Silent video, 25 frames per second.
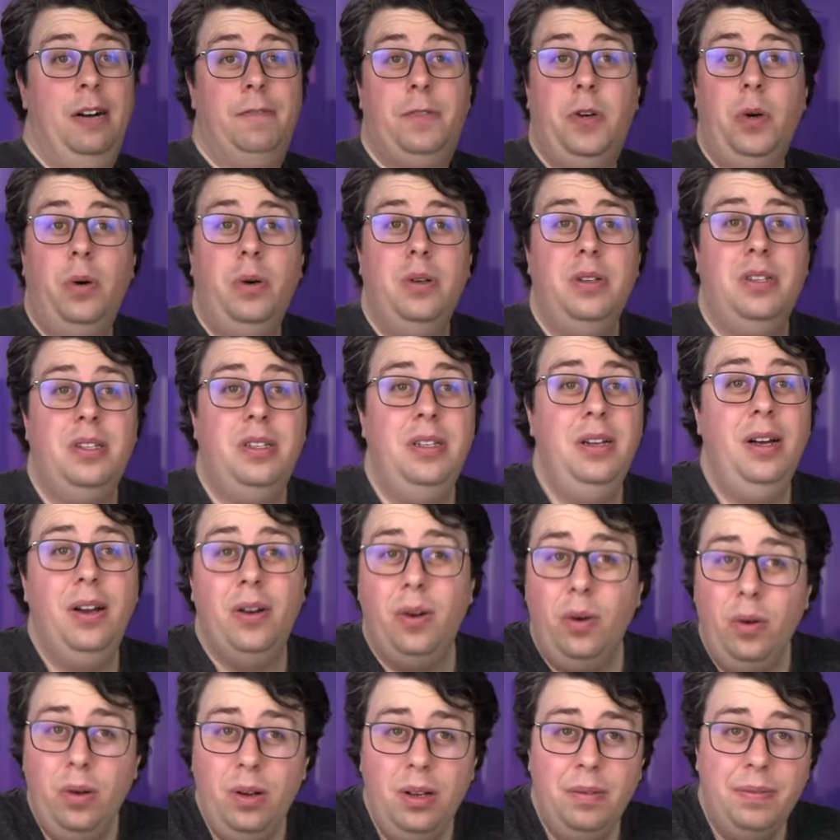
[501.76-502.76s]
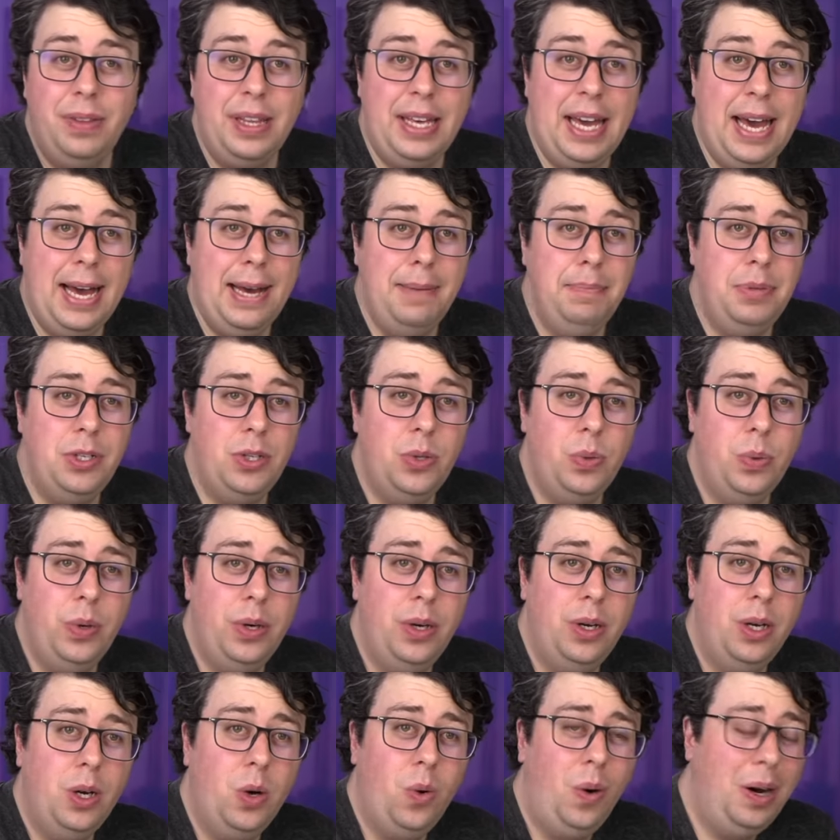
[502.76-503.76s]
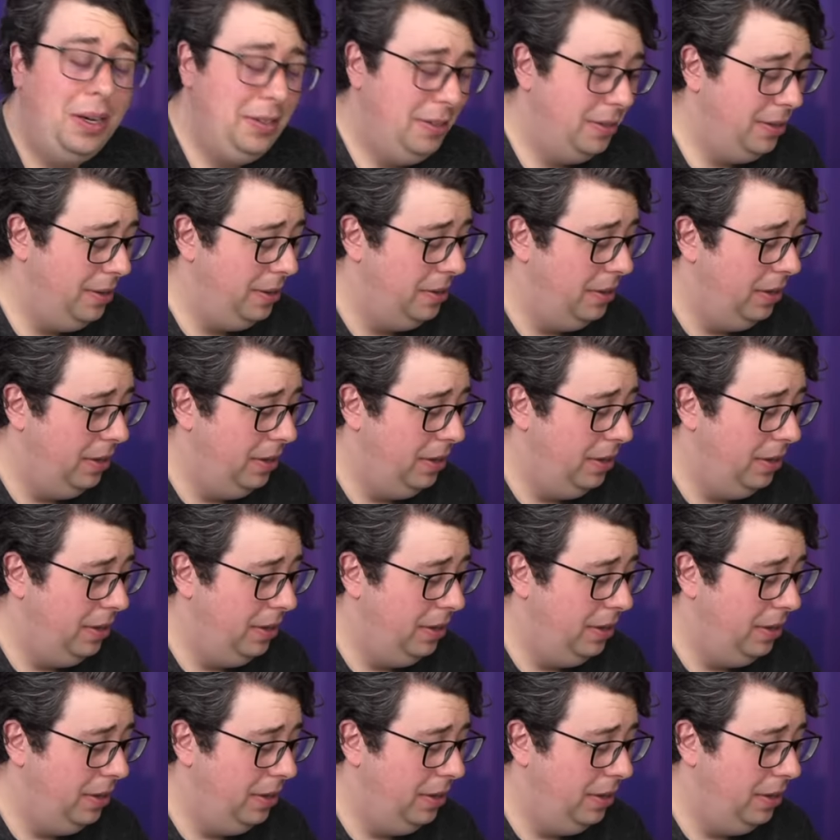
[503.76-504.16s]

Of course, not all of the apps were quite so